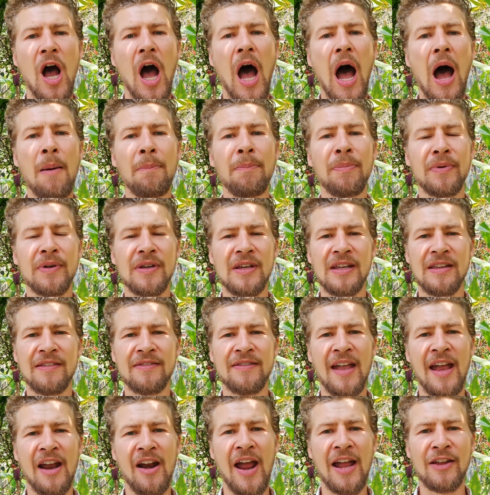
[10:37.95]
up in
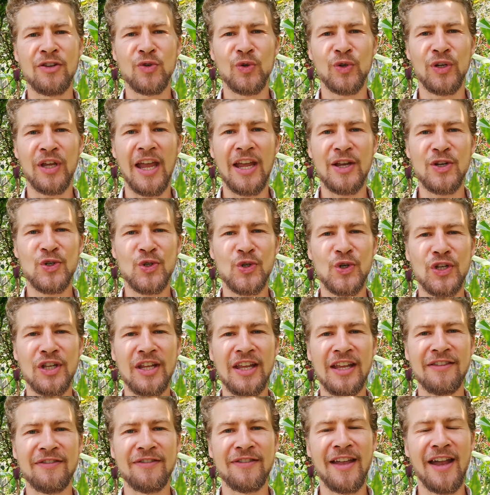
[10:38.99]
their education,
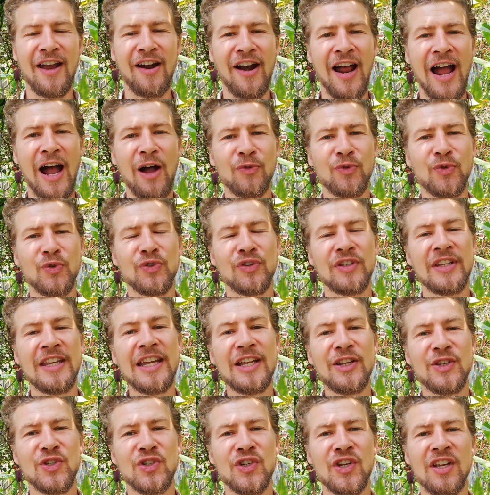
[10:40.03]
in their how to
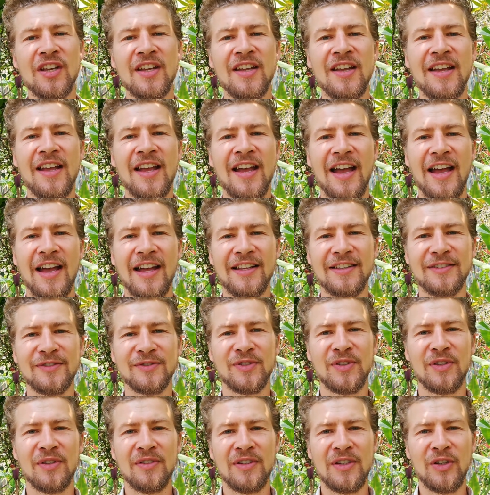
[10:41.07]
teach and,